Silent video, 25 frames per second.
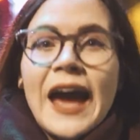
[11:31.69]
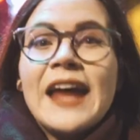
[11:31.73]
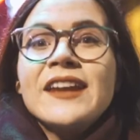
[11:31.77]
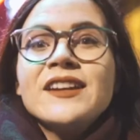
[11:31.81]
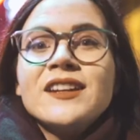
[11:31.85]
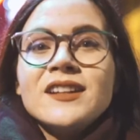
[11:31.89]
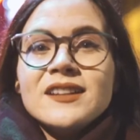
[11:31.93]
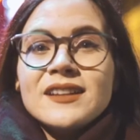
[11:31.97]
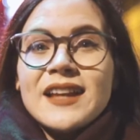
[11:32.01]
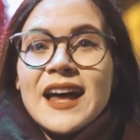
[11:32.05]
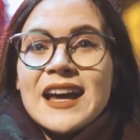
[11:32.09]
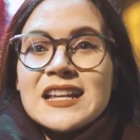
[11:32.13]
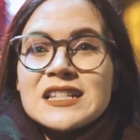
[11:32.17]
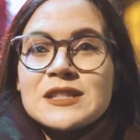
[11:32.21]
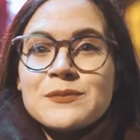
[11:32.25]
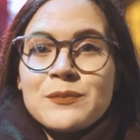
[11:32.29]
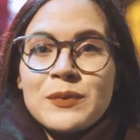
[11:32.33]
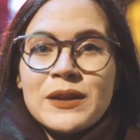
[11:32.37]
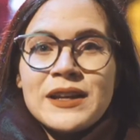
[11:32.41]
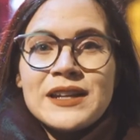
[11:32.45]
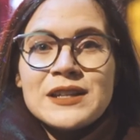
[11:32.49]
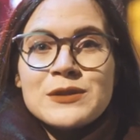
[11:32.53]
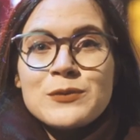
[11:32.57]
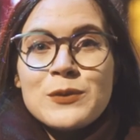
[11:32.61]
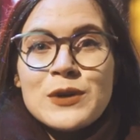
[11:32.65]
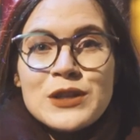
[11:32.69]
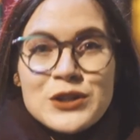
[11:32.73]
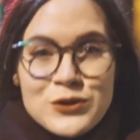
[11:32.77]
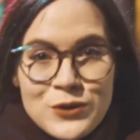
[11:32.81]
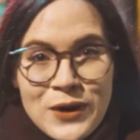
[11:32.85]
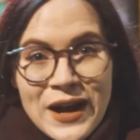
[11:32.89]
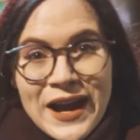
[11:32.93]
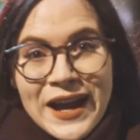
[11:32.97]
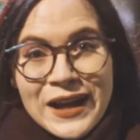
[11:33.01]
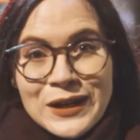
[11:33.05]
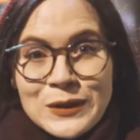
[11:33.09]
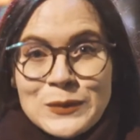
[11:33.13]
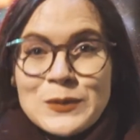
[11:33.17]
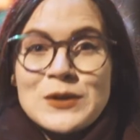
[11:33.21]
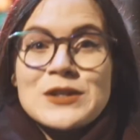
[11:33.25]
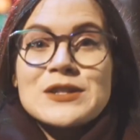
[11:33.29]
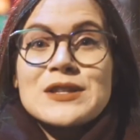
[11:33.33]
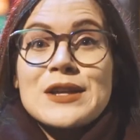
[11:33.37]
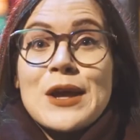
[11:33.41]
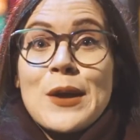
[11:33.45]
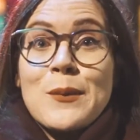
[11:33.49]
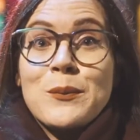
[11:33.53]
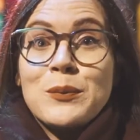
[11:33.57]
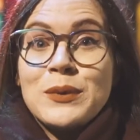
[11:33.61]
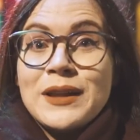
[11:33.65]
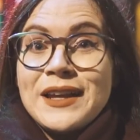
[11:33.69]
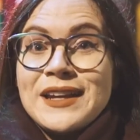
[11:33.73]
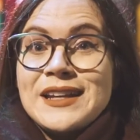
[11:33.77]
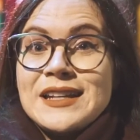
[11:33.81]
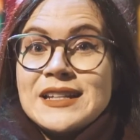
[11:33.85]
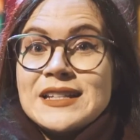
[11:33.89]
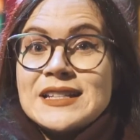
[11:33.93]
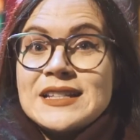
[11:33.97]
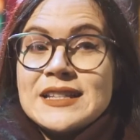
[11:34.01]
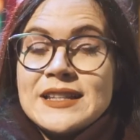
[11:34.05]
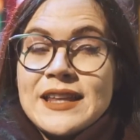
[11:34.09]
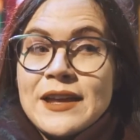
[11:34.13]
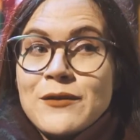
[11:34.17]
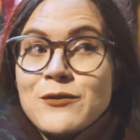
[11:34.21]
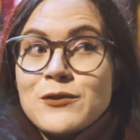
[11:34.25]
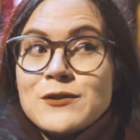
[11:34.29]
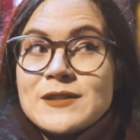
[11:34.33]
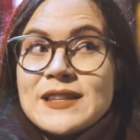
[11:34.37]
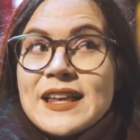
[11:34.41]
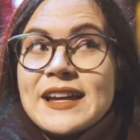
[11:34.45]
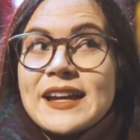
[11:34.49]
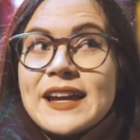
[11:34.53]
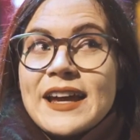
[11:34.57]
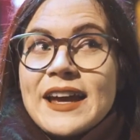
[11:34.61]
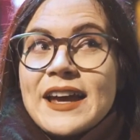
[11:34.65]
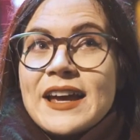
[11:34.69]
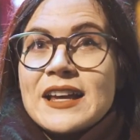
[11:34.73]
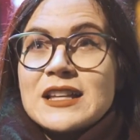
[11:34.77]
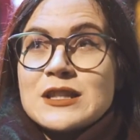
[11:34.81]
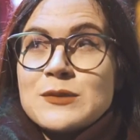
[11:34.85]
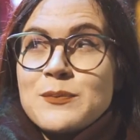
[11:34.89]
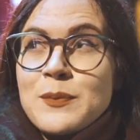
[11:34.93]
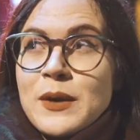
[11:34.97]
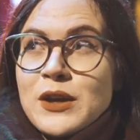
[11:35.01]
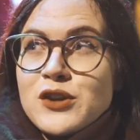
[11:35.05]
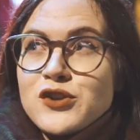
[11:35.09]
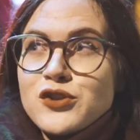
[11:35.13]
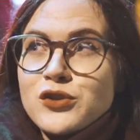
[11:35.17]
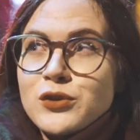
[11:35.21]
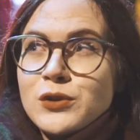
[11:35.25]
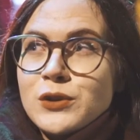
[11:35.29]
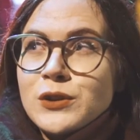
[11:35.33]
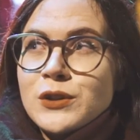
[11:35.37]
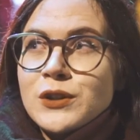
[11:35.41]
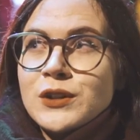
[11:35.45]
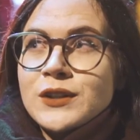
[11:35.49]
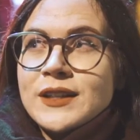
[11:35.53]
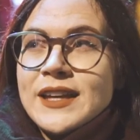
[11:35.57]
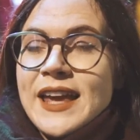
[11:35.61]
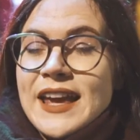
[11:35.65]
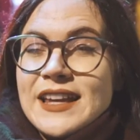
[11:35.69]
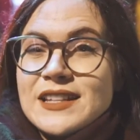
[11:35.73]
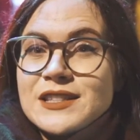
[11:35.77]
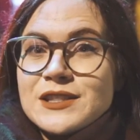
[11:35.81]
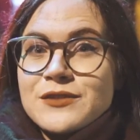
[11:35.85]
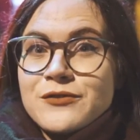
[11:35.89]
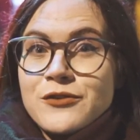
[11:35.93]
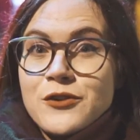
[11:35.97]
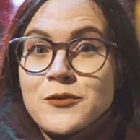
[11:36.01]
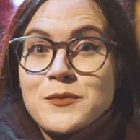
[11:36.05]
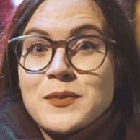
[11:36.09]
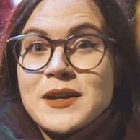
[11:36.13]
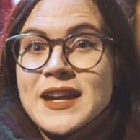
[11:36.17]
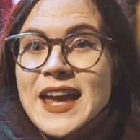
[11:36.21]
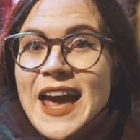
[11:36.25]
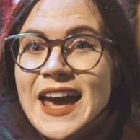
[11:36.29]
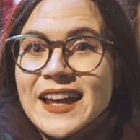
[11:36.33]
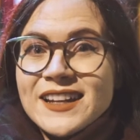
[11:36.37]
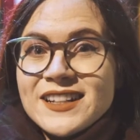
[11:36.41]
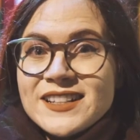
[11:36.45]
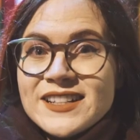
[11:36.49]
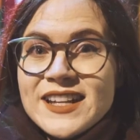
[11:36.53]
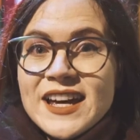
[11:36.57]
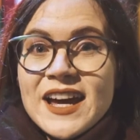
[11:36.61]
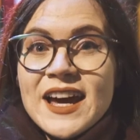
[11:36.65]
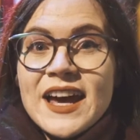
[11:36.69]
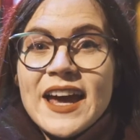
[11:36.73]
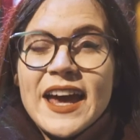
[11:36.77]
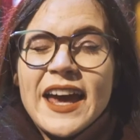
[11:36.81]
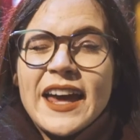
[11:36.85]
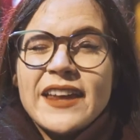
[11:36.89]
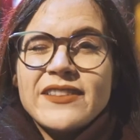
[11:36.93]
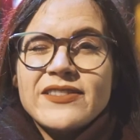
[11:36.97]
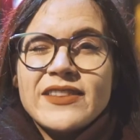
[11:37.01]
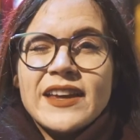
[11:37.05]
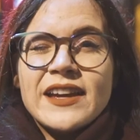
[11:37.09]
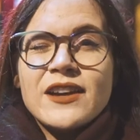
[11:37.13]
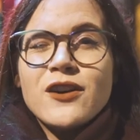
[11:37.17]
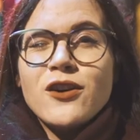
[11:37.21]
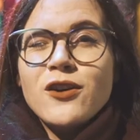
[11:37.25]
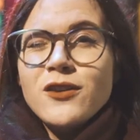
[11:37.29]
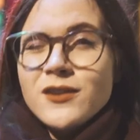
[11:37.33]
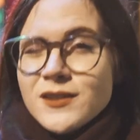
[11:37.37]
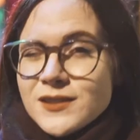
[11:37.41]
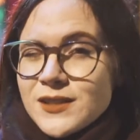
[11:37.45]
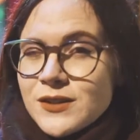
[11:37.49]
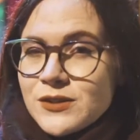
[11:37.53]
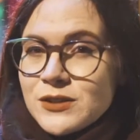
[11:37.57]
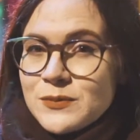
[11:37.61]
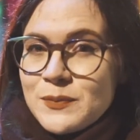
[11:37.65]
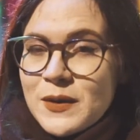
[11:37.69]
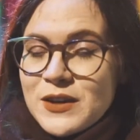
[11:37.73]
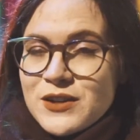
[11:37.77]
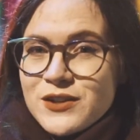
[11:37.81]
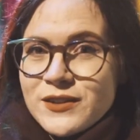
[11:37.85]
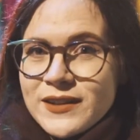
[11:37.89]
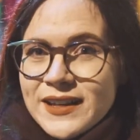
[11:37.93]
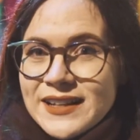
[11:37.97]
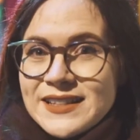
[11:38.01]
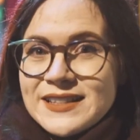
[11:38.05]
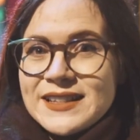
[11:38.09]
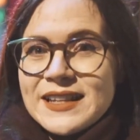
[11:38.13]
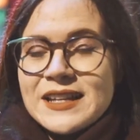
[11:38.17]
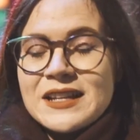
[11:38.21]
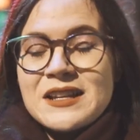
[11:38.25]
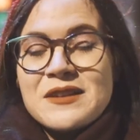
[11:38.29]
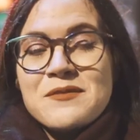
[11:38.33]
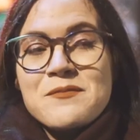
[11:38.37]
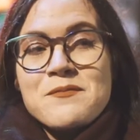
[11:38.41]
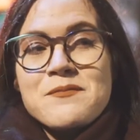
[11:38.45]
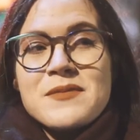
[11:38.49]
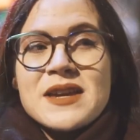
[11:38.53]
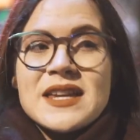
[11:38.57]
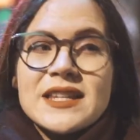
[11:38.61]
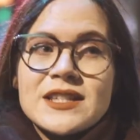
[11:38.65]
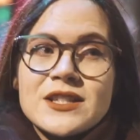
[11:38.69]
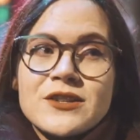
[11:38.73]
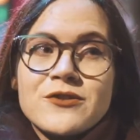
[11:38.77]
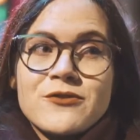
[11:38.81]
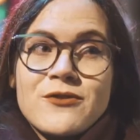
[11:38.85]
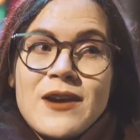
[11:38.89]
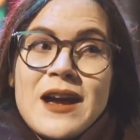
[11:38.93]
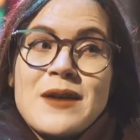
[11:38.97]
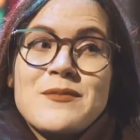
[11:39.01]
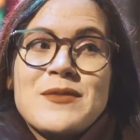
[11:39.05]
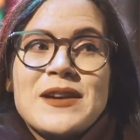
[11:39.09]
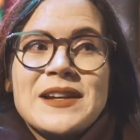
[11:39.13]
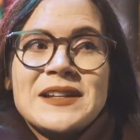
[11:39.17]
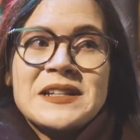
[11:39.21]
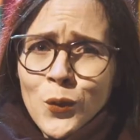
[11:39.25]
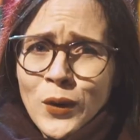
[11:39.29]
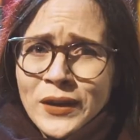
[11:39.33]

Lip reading: And the last place we tried was a place that was like a special guest from Canada, and they also specialized in miso ramen.